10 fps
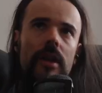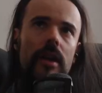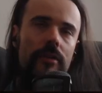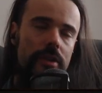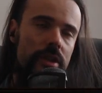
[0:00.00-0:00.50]

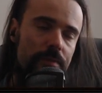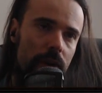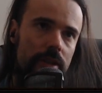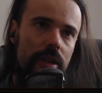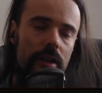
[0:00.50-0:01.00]
and this is
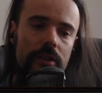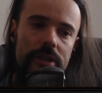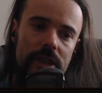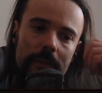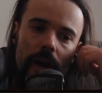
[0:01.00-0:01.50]
practically the
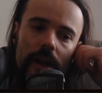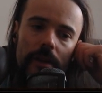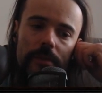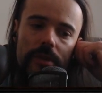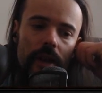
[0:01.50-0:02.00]
same
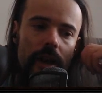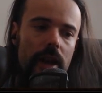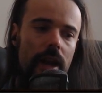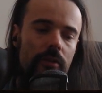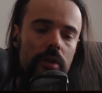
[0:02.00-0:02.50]
items that I
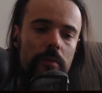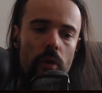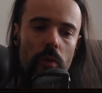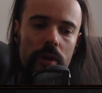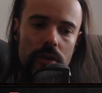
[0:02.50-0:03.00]
have on my
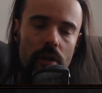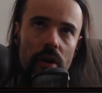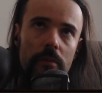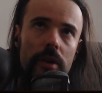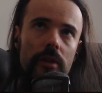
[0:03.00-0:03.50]
Winter
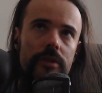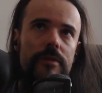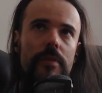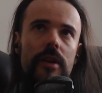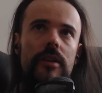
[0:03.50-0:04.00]
Orb build. Is
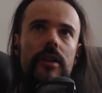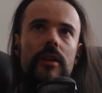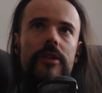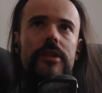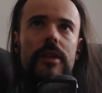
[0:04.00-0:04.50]

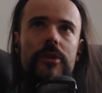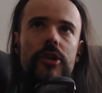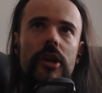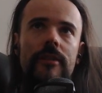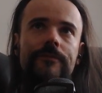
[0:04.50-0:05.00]
practically the same
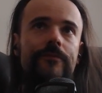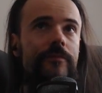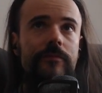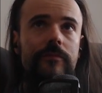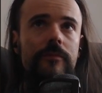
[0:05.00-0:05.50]
shit.
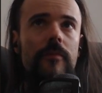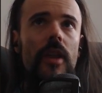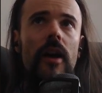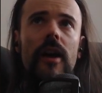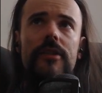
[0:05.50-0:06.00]

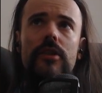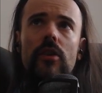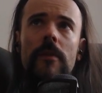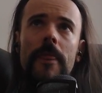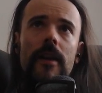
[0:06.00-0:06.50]

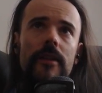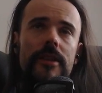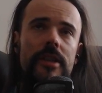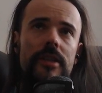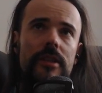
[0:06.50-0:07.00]
So
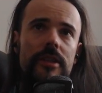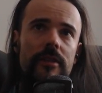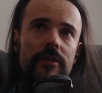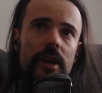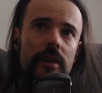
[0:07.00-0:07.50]
these
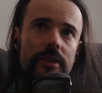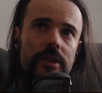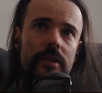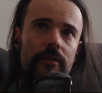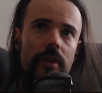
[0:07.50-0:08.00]

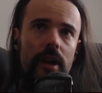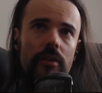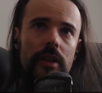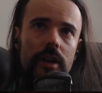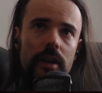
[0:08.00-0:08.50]
are
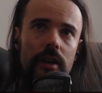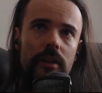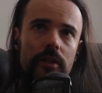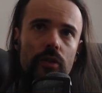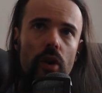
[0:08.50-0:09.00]
very
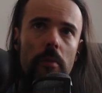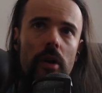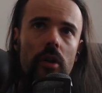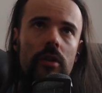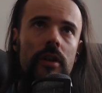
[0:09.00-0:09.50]
like
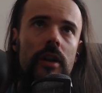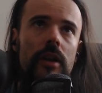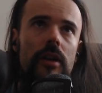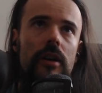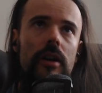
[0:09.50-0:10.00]
normal
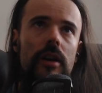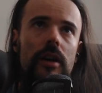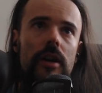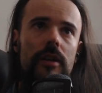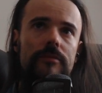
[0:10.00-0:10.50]

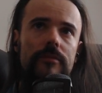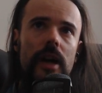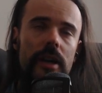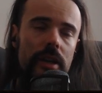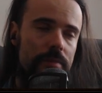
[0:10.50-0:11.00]

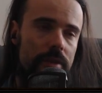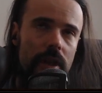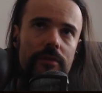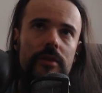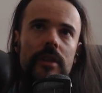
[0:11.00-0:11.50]
items,
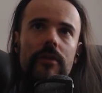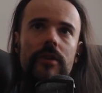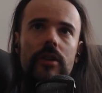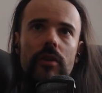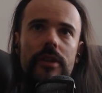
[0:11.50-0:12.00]

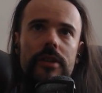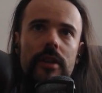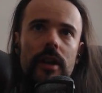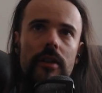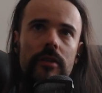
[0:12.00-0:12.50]
nothing crazy
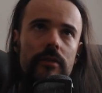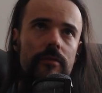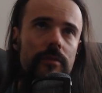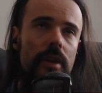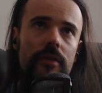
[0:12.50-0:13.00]
here,
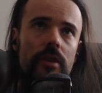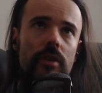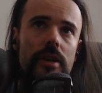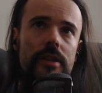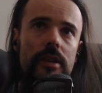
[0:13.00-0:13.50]
nothing
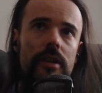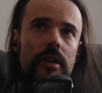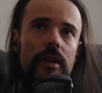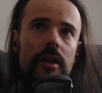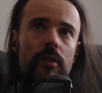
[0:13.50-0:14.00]

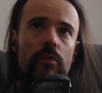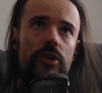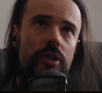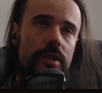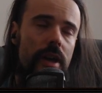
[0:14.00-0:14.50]
crazy here.
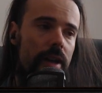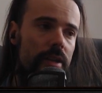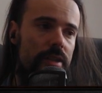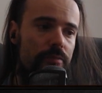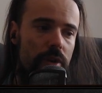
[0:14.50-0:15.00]
Watcher's Eye
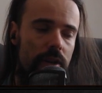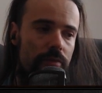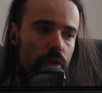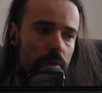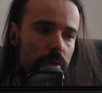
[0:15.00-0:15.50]
is pretty
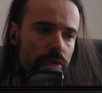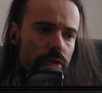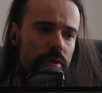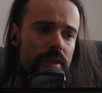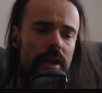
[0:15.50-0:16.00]
affordable
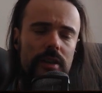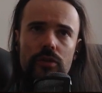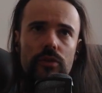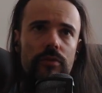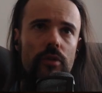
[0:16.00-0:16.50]
too, it's like
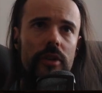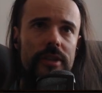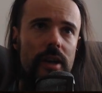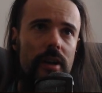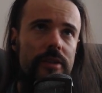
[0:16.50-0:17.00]
2 for
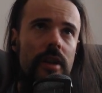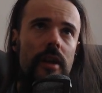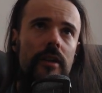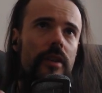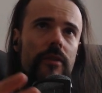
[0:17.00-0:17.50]
Exiles,
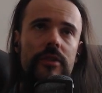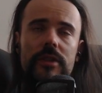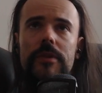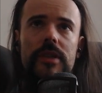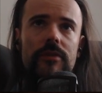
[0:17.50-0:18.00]
nothing
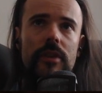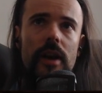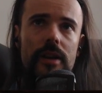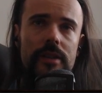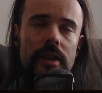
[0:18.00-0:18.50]
specific,
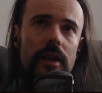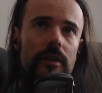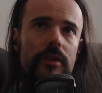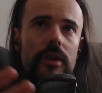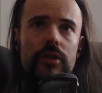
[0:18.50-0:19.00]
guys.
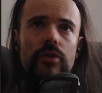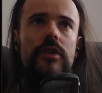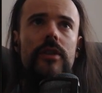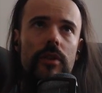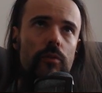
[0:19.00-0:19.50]
There are 2
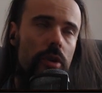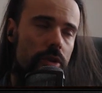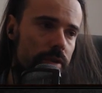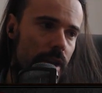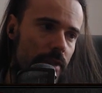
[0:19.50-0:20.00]
different
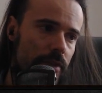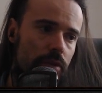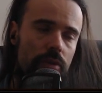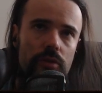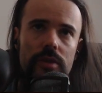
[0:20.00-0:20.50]
Watcher's Eye that you
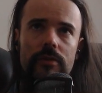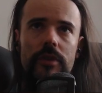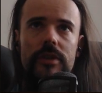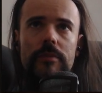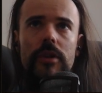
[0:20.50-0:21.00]
can use for
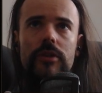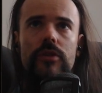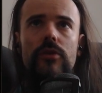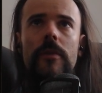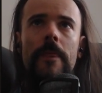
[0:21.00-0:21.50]
this build too.